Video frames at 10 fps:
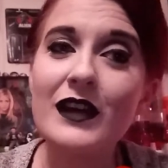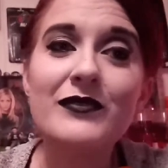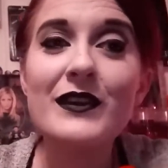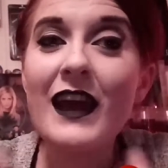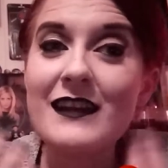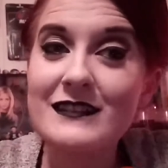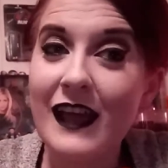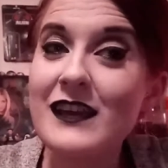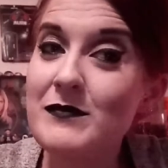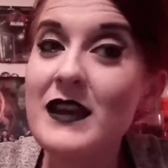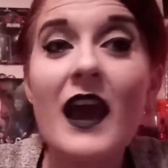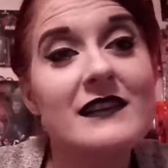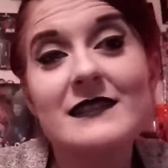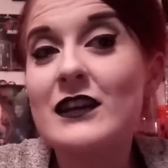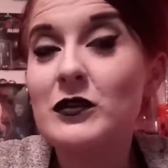If you guys like me,
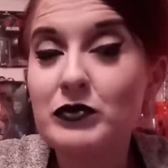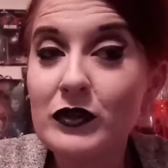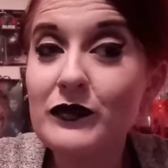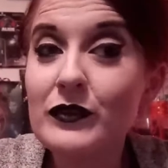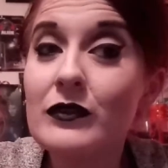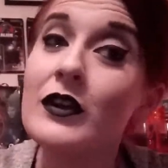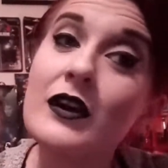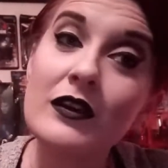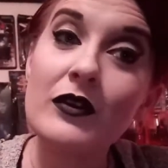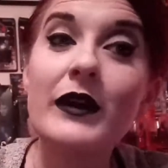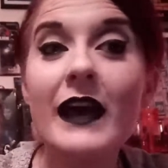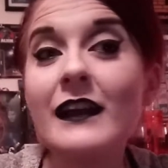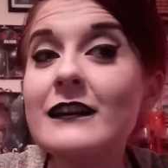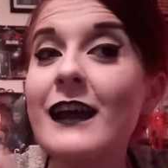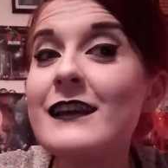I seek approval. Go
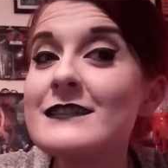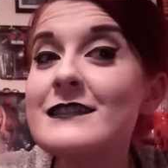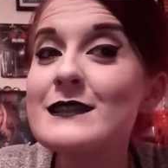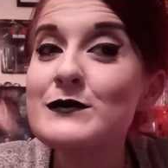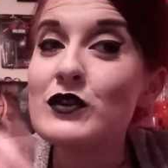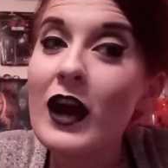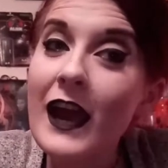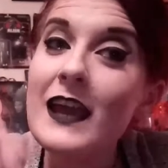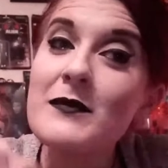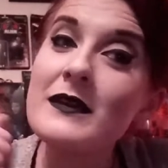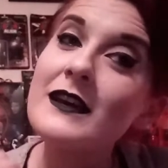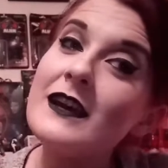ahead and like and subscribe.